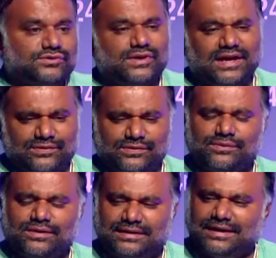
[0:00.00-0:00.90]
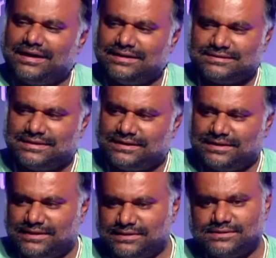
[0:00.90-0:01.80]
today everyone realizes that
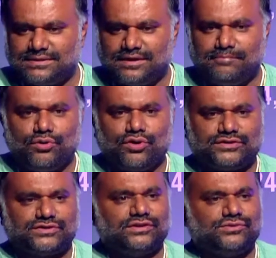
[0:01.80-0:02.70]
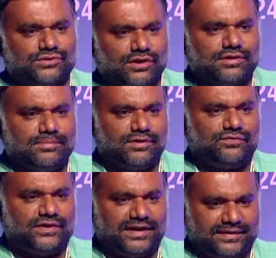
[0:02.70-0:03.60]
it is a bogus thing to talk
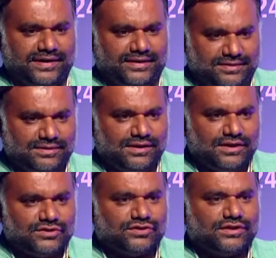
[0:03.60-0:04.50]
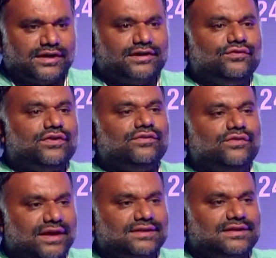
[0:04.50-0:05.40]
about free trade. So there are different
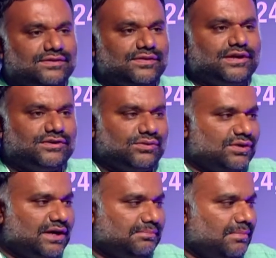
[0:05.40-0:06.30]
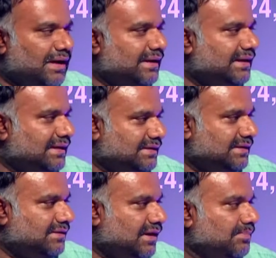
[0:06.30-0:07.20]
ways that we need to look at market,
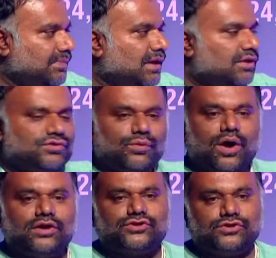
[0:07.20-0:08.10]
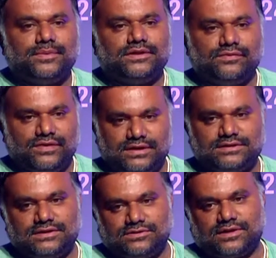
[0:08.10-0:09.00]
etc. So what should be the
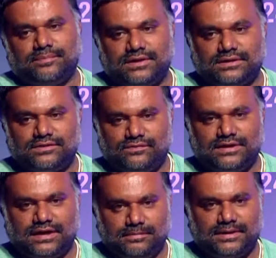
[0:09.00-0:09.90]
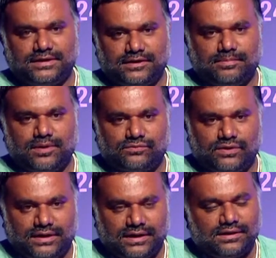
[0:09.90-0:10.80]
ways is something that we deliberated upon
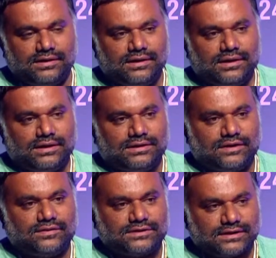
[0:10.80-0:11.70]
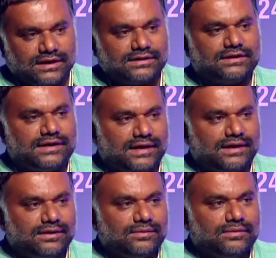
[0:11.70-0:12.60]
one day. There was another day,